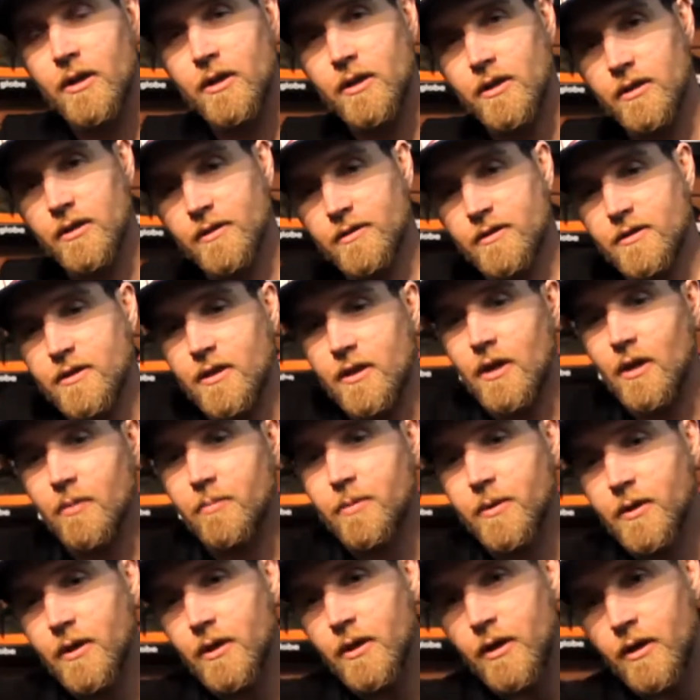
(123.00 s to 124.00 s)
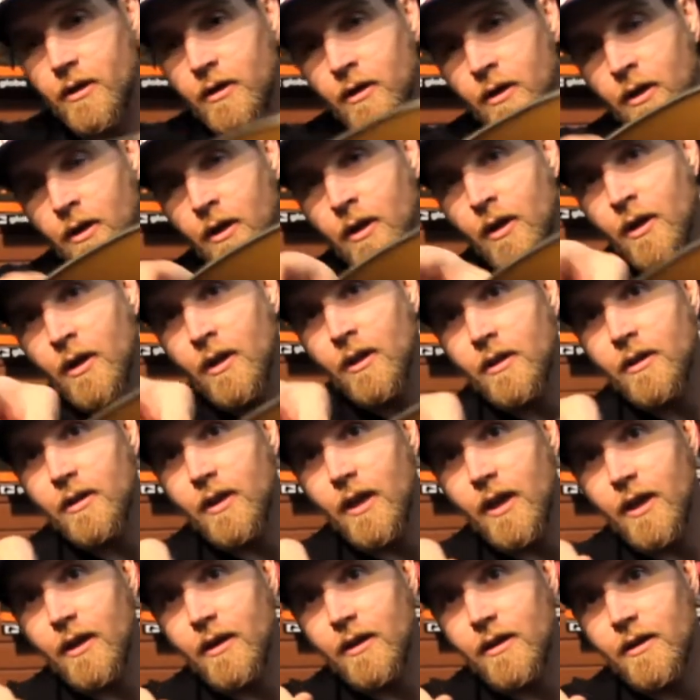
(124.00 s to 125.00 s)
you can see up here
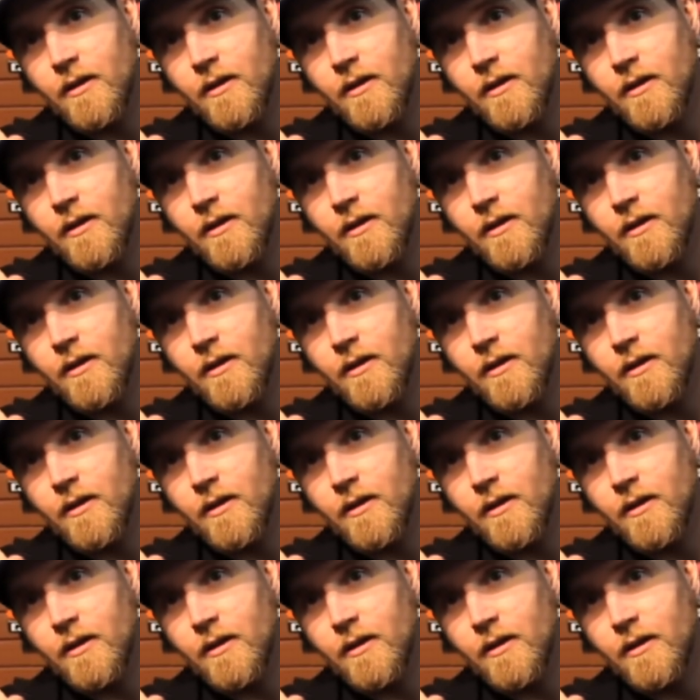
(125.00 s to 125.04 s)
that